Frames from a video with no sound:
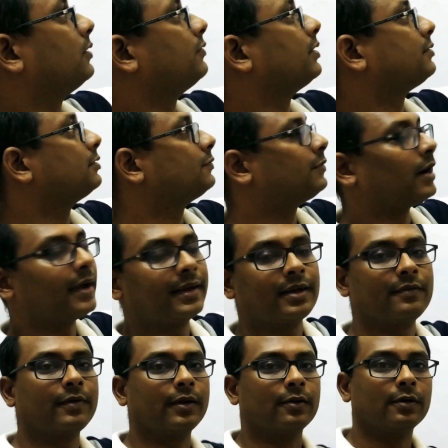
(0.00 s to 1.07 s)
we have to find the
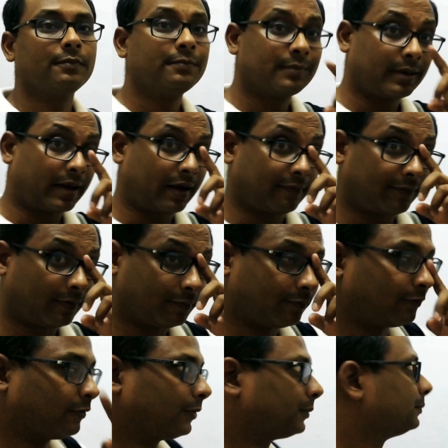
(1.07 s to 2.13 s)
value of f of
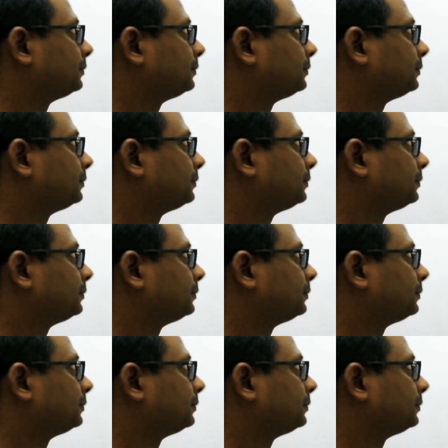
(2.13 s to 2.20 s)
4.